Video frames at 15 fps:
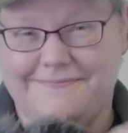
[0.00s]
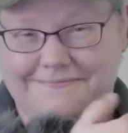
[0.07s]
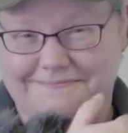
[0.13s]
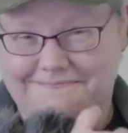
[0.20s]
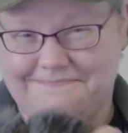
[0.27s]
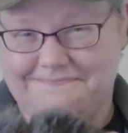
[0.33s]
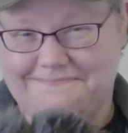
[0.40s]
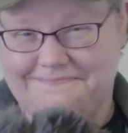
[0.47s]

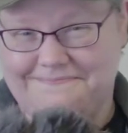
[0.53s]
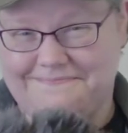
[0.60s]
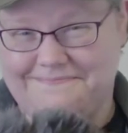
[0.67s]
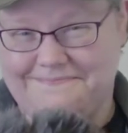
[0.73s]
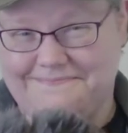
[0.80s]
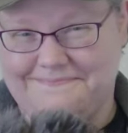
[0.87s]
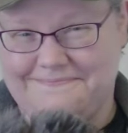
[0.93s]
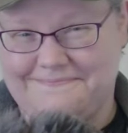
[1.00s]

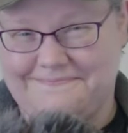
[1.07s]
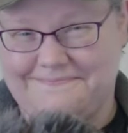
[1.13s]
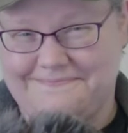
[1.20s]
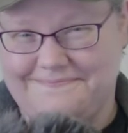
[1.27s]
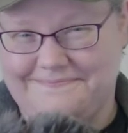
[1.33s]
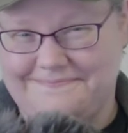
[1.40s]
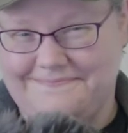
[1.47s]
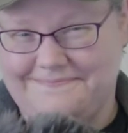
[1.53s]

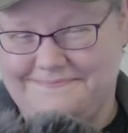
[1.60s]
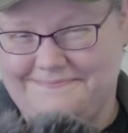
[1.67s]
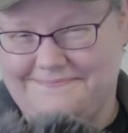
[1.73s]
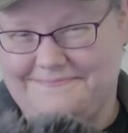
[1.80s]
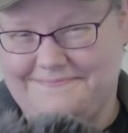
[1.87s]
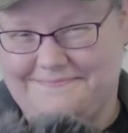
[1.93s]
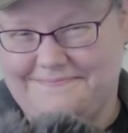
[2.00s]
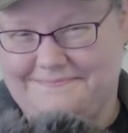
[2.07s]

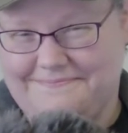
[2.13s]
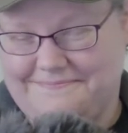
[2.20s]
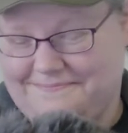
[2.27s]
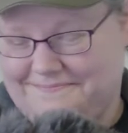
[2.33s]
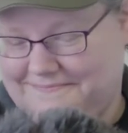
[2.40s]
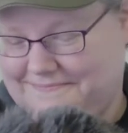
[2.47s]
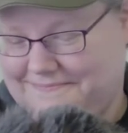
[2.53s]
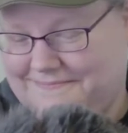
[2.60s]

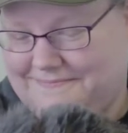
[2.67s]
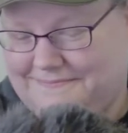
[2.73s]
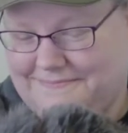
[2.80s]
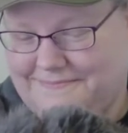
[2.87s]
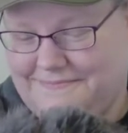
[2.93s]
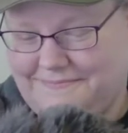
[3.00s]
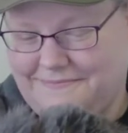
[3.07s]
No words are spoken by the person on screen.